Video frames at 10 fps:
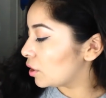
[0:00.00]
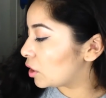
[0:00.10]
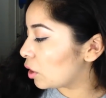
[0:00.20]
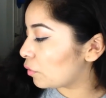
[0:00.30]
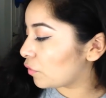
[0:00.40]

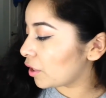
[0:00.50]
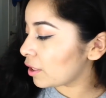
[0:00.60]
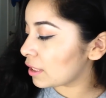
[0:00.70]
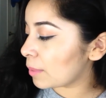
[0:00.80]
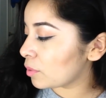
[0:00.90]
So
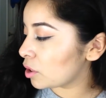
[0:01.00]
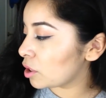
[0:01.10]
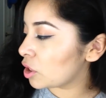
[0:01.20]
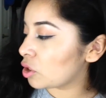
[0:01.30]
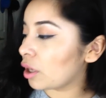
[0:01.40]
first, I'm going
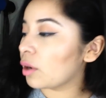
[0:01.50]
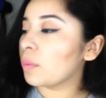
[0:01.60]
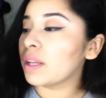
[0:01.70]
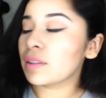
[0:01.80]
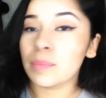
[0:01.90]
to start
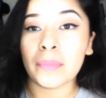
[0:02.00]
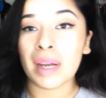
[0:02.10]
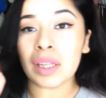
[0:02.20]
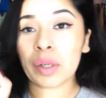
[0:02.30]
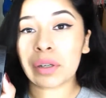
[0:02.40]
with
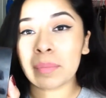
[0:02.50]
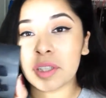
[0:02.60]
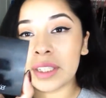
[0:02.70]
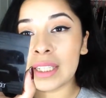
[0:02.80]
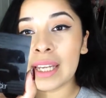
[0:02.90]
my Laura
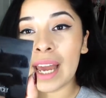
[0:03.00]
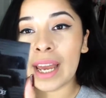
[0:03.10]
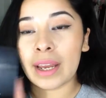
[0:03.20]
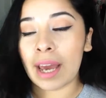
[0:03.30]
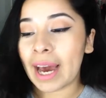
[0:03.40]

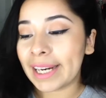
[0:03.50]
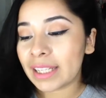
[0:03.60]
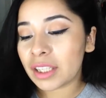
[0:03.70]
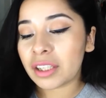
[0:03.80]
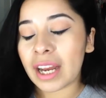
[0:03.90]
Mercier
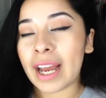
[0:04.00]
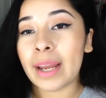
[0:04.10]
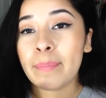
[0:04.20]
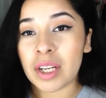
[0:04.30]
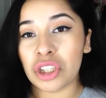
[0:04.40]
highlighter.
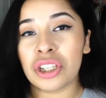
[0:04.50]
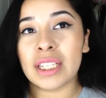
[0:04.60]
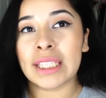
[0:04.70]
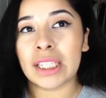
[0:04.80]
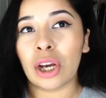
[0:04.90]
I mentioned
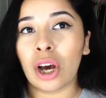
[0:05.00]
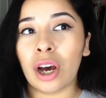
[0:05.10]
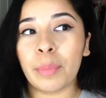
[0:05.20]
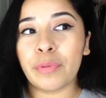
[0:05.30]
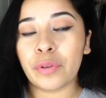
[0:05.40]
this in a
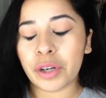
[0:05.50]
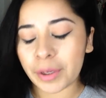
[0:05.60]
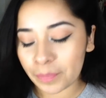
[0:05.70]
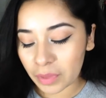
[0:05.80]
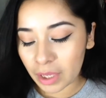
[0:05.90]
haul before.